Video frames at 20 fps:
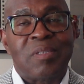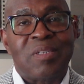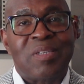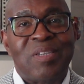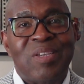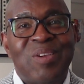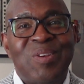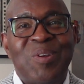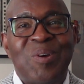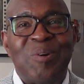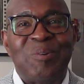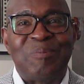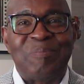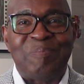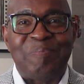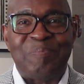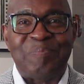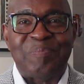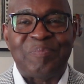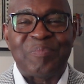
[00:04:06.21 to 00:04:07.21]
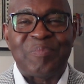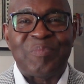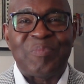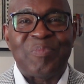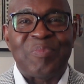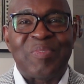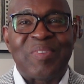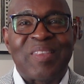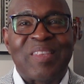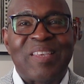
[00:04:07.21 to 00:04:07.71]
You know,
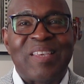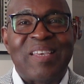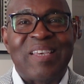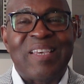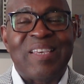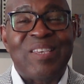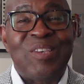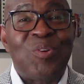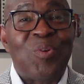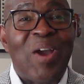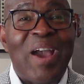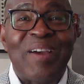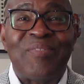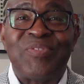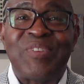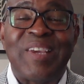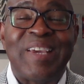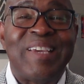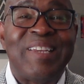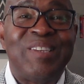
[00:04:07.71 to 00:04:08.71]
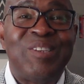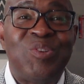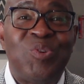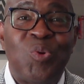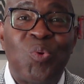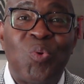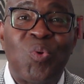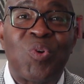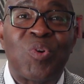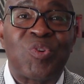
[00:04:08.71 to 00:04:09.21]
you have to
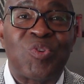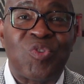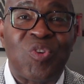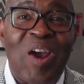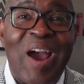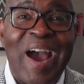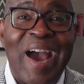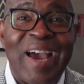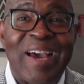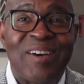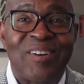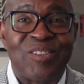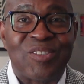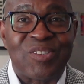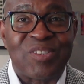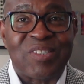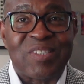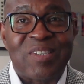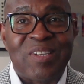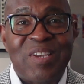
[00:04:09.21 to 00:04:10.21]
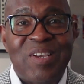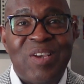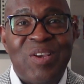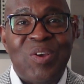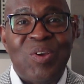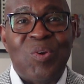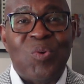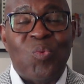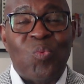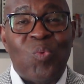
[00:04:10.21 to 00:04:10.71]
endure trials.
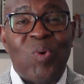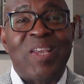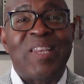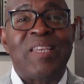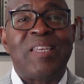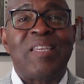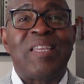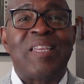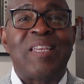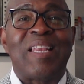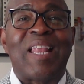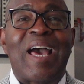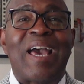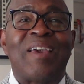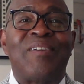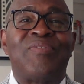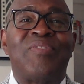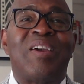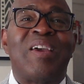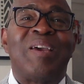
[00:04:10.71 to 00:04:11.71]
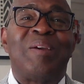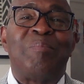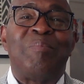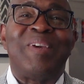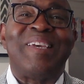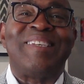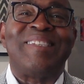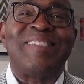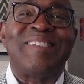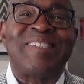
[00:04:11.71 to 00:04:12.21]
Winning in life
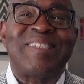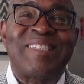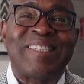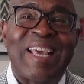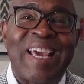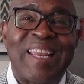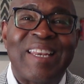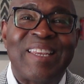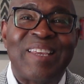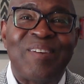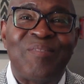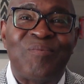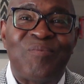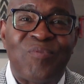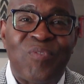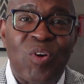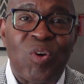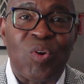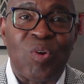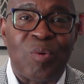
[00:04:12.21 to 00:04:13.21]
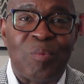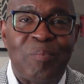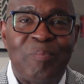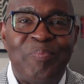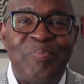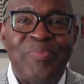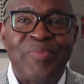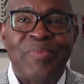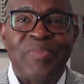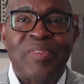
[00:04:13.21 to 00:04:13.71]
means standing firm,
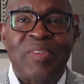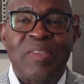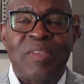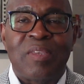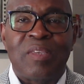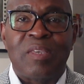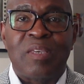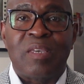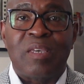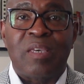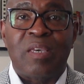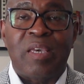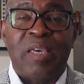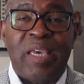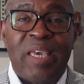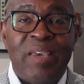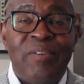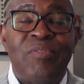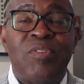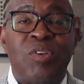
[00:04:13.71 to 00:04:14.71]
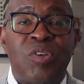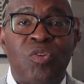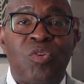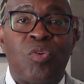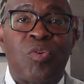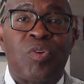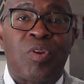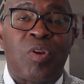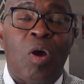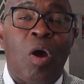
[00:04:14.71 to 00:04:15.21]
even
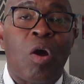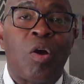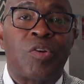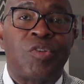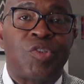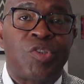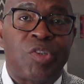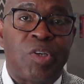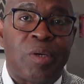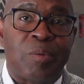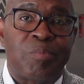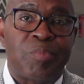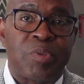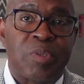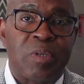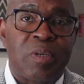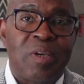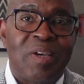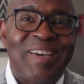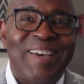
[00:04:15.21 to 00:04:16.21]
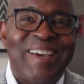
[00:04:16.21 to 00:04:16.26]
during hardships